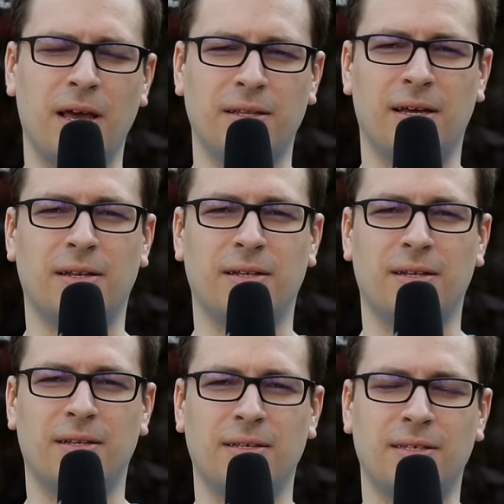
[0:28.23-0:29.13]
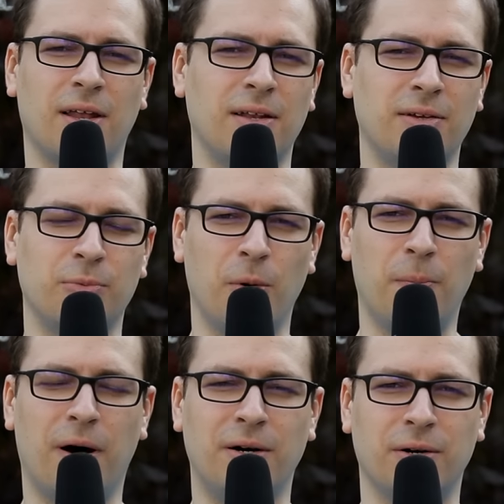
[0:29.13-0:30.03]
and then suddenly Rob
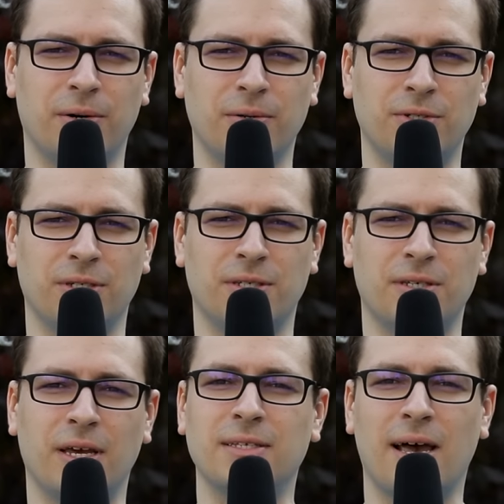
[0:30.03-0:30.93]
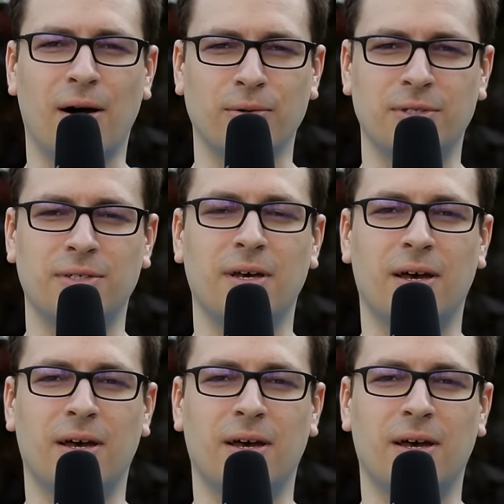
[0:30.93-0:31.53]
Pardo just gets out